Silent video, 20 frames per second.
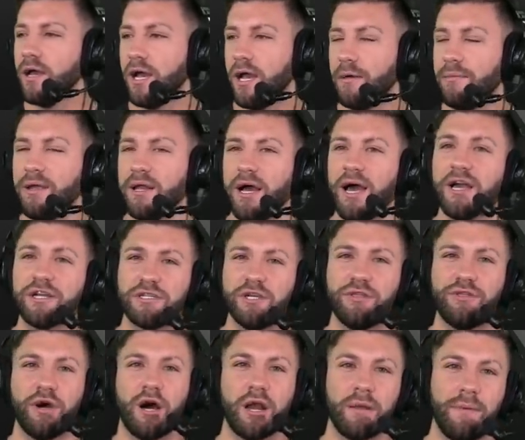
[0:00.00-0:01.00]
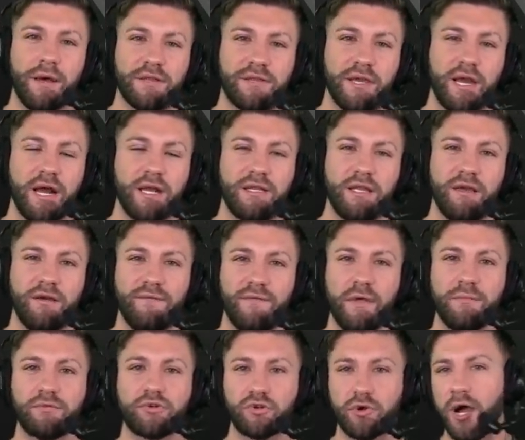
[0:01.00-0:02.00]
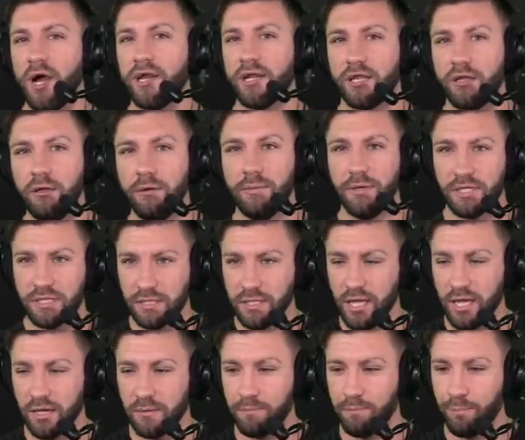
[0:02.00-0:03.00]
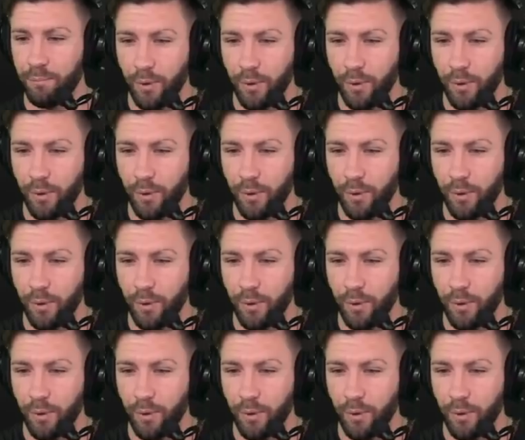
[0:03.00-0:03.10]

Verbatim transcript: I mean, I actually thought about the idea of them trying a QB sneak,